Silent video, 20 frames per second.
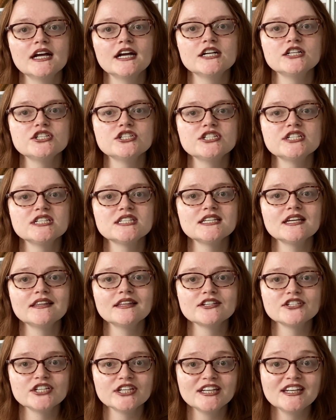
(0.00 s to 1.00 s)
and she said
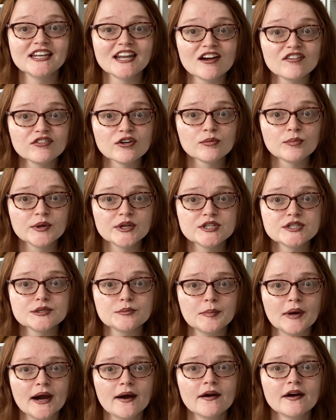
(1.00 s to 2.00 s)
that she'd never been to
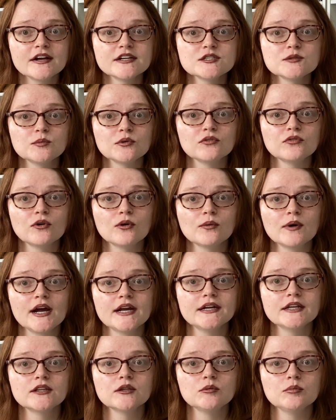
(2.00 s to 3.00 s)
Paris before
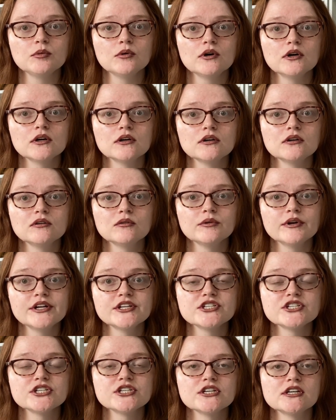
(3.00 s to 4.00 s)
writing the book,
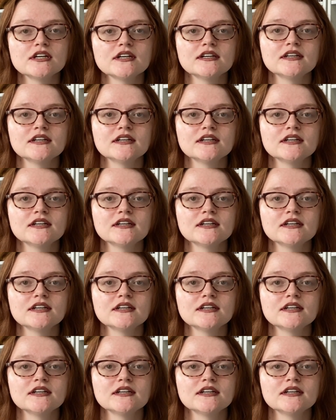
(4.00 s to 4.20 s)
which